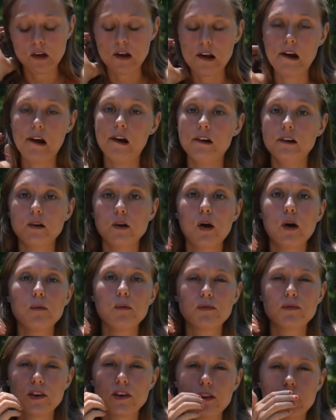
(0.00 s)
and
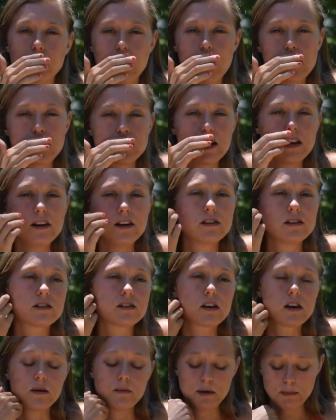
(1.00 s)
hopefully the content is
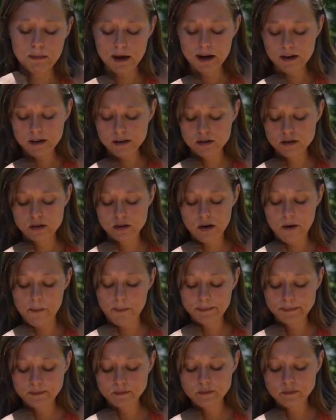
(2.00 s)
going to be better, so